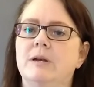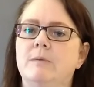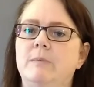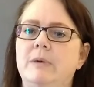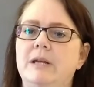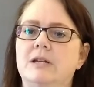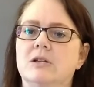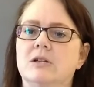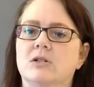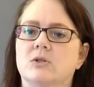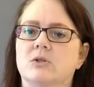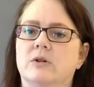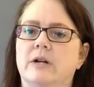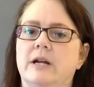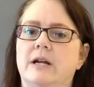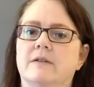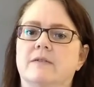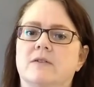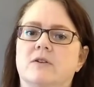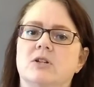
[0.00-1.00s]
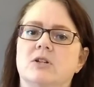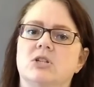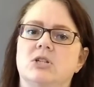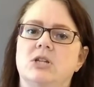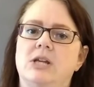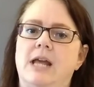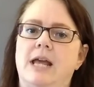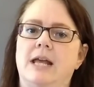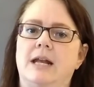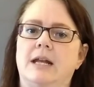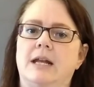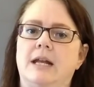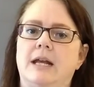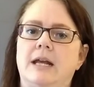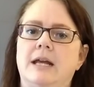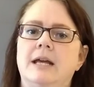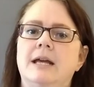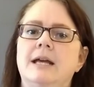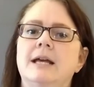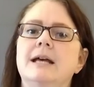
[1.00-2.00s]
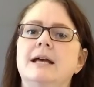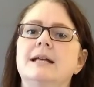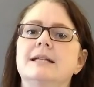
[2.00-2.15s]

would-be destroyer of Christianity